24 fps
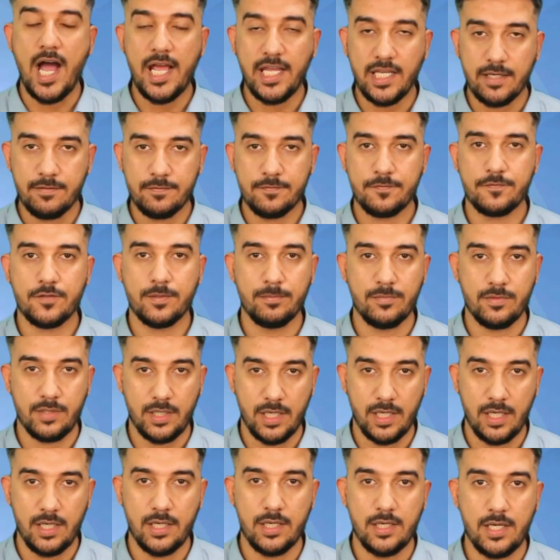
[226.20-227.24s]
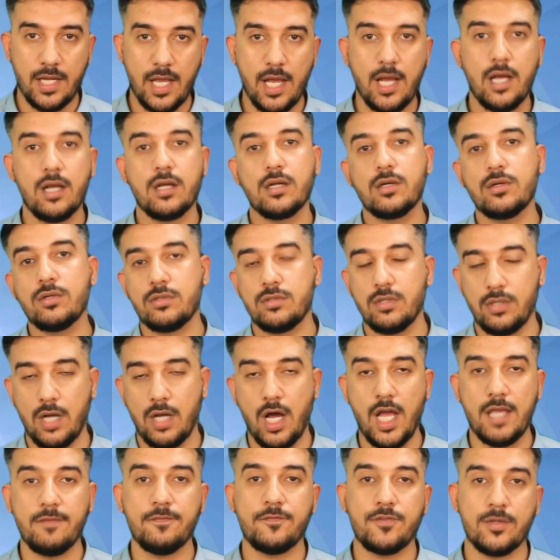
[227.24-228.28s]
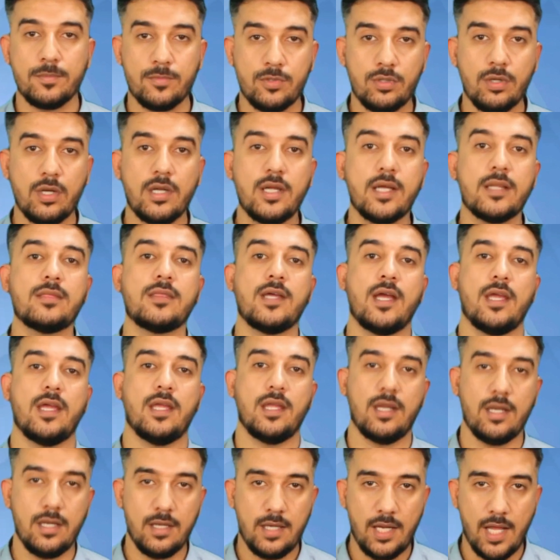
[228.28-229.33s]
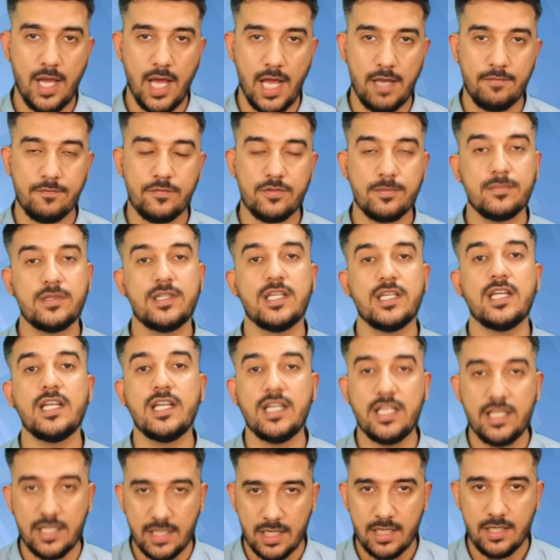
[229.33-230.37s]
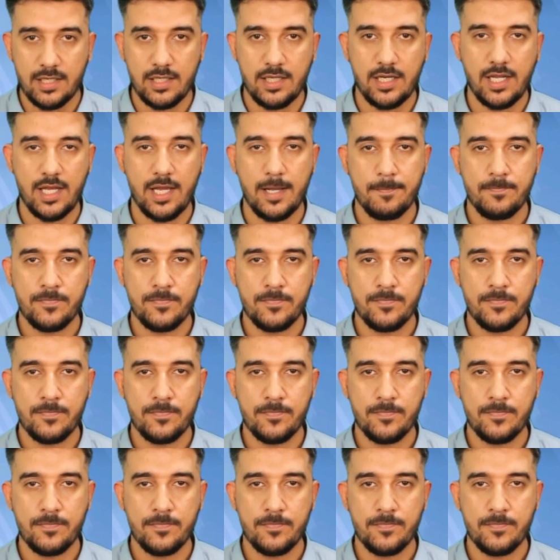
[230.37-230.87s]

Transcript: am from India, I am from Kolkata, India, I am from Delhi, India.